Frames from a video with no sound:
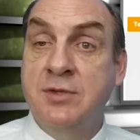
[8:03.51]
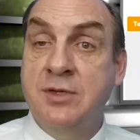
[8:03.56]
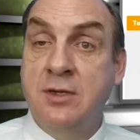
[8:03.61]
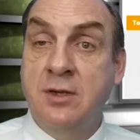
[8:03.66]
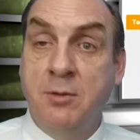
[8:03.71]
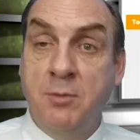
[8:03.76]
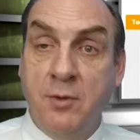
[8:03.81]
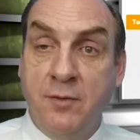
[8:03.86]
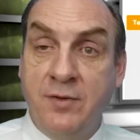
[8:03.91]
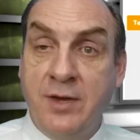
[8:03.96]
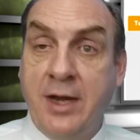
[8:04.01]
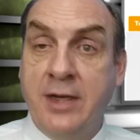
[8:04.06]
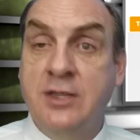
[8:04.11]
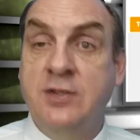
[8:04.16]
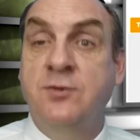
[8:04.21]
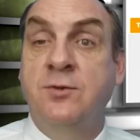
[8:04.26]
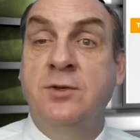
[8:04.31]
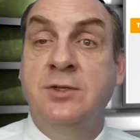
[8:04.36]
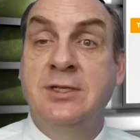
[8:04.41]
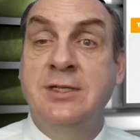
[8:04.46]
The number of tasks
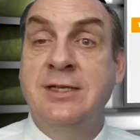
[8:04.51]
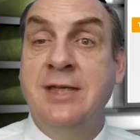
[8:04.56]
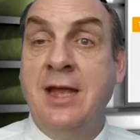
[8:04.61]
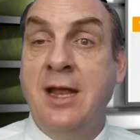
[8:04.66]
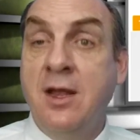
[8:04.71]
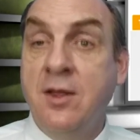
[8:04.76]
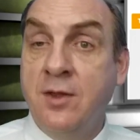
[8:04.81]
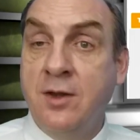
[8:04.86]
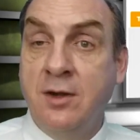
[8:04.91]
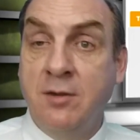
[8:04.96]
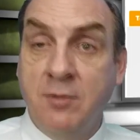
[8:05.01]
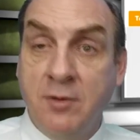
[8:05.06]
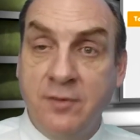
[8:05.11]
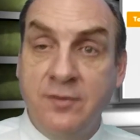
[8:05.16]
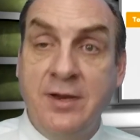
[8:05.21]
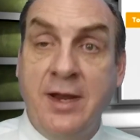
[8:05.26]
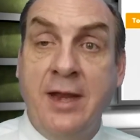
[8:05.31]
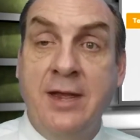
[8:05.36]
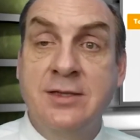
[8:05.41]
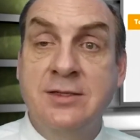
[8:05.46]
for today, the number of
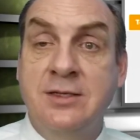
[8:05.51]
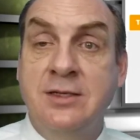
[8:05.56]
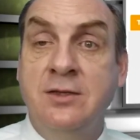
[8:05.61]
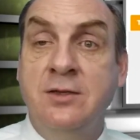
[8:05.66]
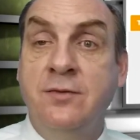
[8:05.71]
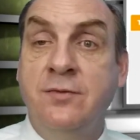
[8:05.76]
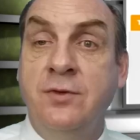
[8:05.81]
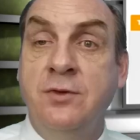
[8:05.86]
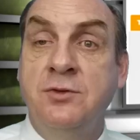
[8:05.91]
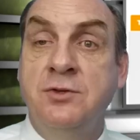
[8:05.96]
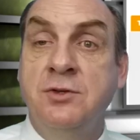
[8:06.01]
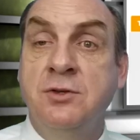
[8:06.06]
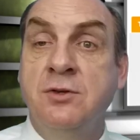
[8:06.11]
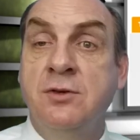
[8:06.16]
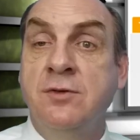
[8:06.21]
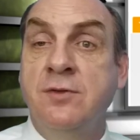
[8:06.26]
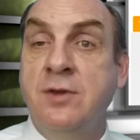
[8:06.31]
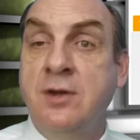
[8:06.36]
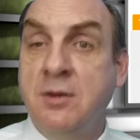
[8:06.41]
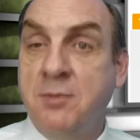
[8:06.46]
tasks in the
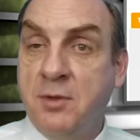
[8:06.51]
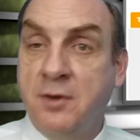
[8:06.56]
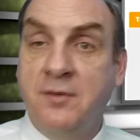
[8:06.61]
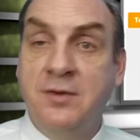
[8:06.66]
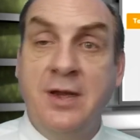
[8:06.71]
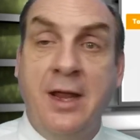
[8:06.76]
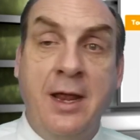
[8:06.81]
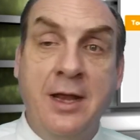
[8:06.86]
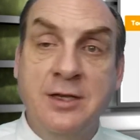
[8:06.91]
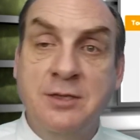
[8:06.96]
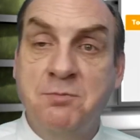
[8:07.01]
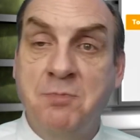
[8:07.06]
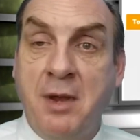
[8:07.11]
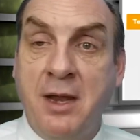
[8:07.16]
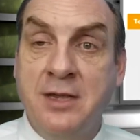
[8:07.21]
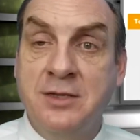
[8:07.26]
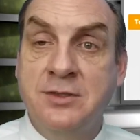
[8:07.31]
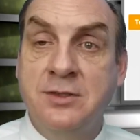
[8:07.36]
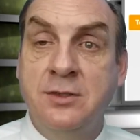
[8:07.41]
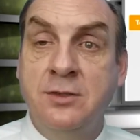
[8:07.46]
future, the number of tasks
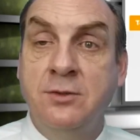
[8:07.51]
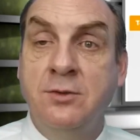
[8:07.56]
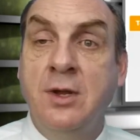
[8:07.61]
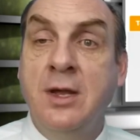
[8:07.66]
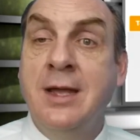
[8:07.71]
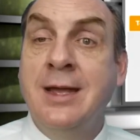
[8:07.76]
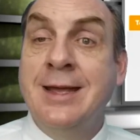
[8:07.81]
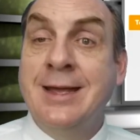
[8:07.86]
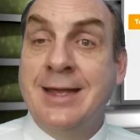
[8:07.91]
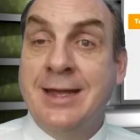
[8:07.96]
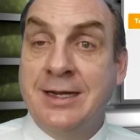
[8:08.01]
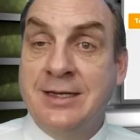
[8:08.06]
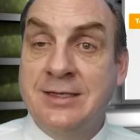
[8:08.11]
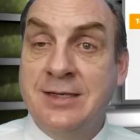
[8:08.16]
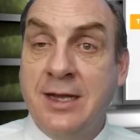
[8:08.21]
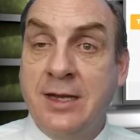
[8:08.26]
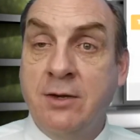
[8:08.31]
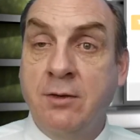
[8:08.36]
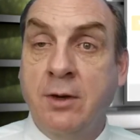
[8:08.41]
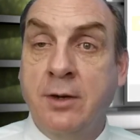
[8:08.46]
past due,
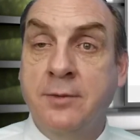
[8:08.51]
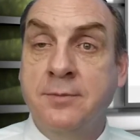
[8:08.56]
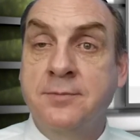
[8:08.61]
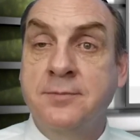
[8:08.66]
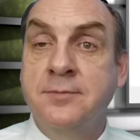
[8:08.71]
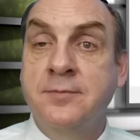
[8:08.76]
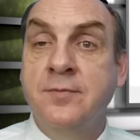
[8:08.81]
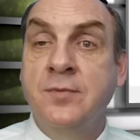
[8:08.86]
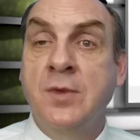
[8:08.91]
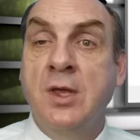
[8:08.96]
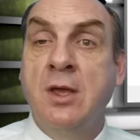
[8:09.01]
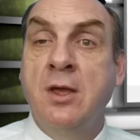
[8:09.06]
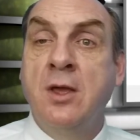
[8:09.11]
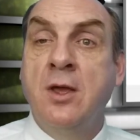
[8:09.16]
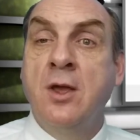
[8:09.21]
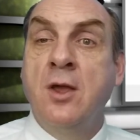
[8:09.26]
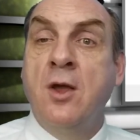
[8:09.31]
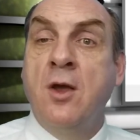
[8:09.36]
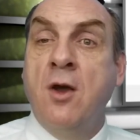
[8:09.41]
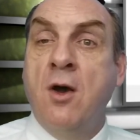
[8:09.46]
etc.
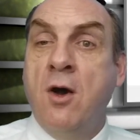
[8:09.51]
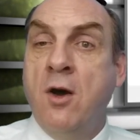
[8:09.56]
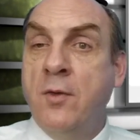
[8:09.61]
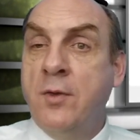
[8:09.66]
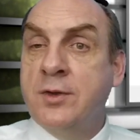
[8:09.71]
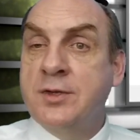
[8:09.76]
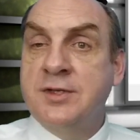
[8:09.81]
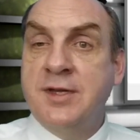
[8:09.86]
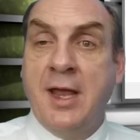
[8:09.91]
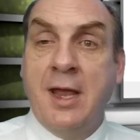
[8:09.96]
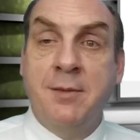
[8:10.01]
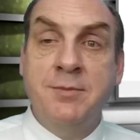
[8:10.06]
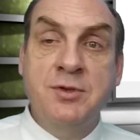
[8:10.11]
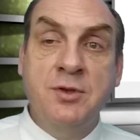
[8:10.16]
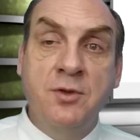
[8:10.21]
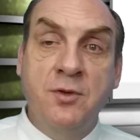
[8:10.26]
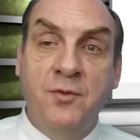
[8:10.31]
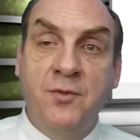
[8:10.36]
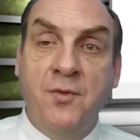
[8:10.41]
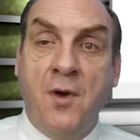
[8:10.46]
On those tabs on
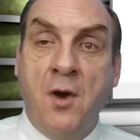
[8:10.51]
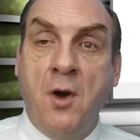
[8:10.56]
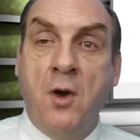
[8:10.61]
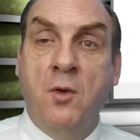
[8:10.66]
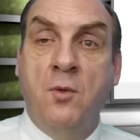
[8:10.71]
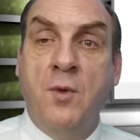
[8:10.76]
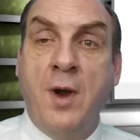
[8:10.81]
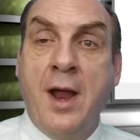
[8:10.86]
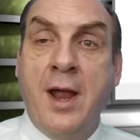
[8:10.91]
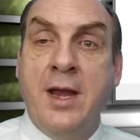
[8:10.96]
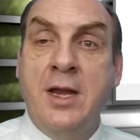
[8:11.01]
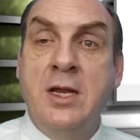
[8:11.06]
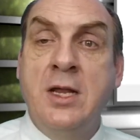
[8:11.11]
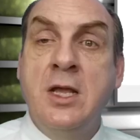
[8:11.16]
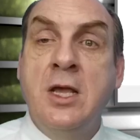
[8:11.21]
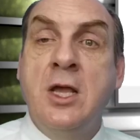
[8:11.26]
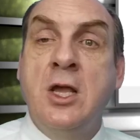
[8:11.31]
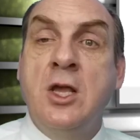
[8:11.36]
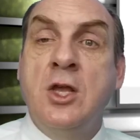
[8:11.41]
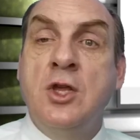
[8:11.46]
the far right,
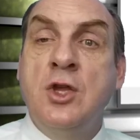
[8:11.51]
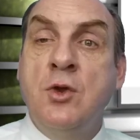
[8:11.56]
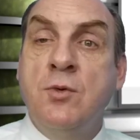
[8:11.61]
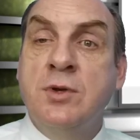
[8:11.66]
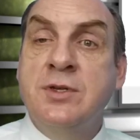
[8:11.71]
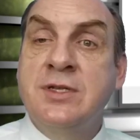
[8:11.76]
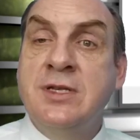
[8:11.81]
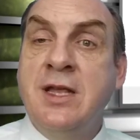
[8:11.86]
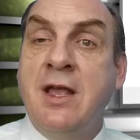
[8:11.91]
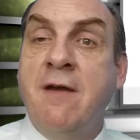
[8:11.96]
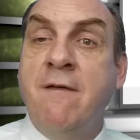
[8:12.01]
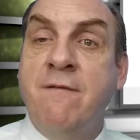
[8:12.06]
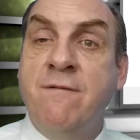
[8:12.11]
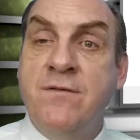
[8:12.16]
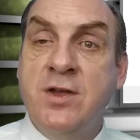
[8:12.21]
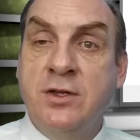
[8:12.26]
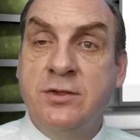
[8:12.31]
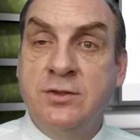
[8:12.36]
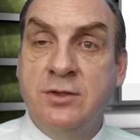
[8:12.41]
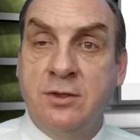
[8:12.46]
you will see a
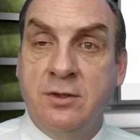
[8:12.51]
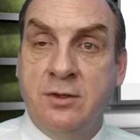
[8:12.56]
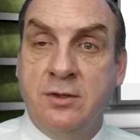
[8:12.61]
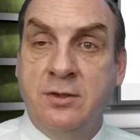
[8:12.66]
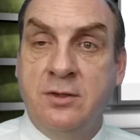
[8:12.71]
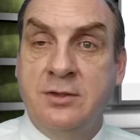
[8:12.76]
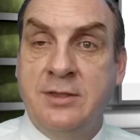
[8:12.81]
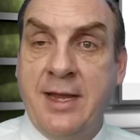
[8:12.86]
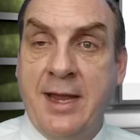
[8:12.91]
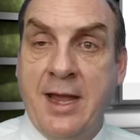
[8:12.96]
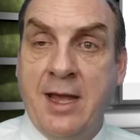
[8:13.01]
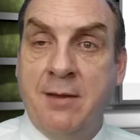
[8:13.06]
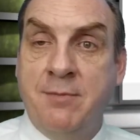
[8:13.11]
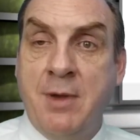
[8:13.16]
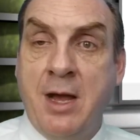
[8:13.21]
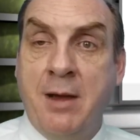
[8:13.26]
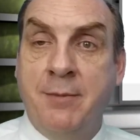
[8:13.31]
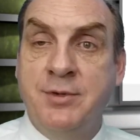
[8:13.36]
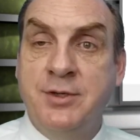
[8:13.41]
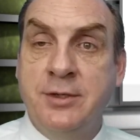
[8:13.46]
filter tab
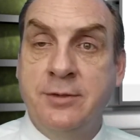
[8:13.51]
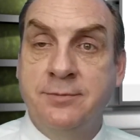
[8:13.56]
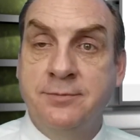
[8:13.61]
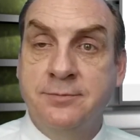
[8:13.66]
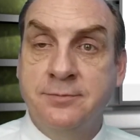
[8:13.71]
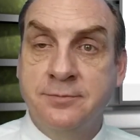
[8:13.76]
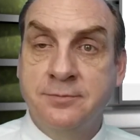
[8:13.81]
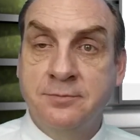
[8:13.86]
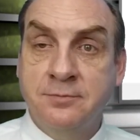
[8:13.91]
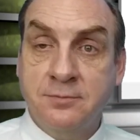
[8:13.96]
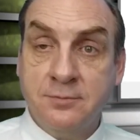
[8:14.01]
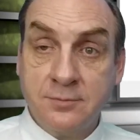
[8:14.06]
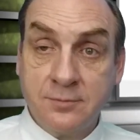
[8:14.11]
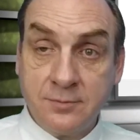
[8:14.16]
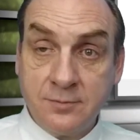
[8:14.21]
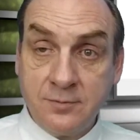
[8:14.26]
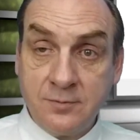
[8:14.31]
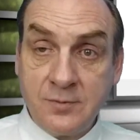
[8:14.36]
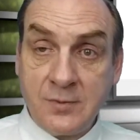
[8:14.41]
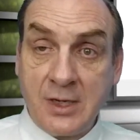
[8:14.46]
option.
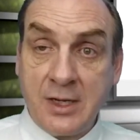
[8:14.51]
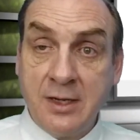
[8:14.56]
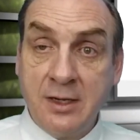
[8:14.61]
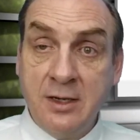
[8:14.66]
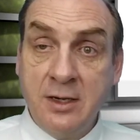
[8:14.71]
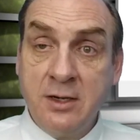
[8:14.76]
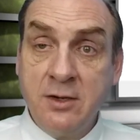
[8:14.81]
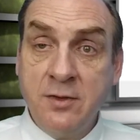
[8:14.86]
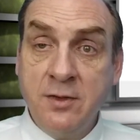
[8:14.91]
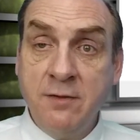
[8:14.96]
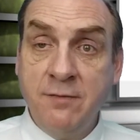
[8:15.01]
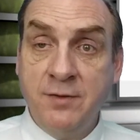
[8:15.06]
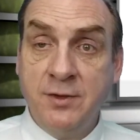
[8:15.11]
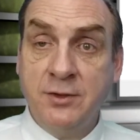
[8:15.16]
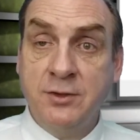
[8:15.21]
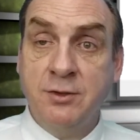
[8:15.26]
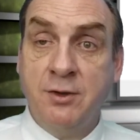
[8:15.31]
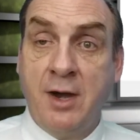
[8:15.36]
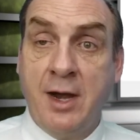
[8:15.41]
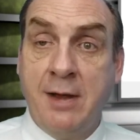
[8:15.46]
Click on the
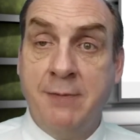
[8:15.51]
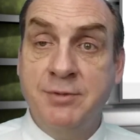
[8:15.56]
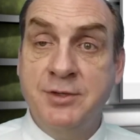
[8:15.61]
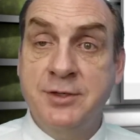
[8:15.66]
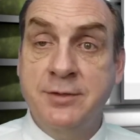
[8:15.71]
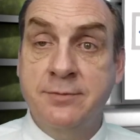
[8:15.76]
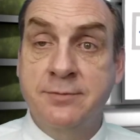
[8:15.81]
filter option.